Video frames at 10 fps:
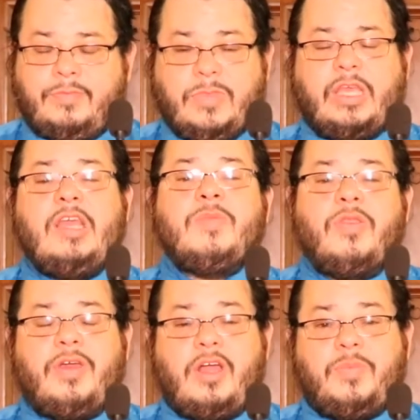the
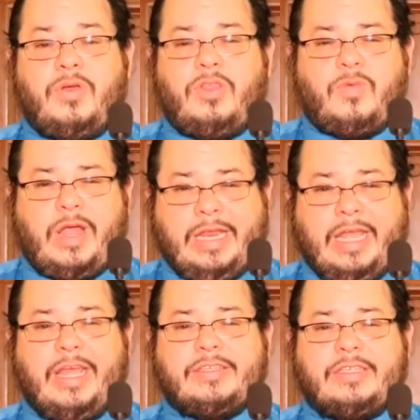chemotherapy or the
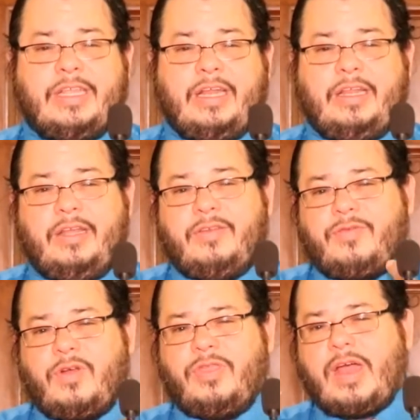radiation that he needed
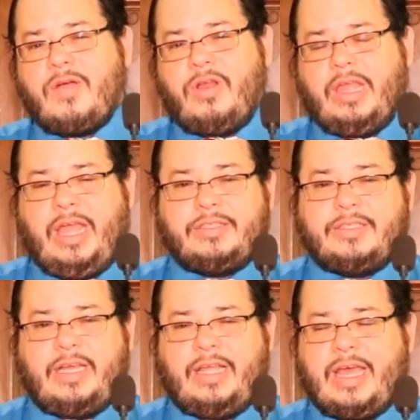for a thyroid
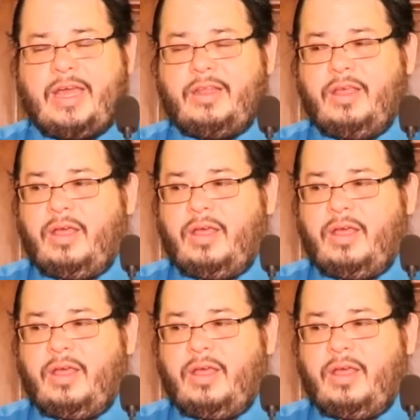cancer that he had.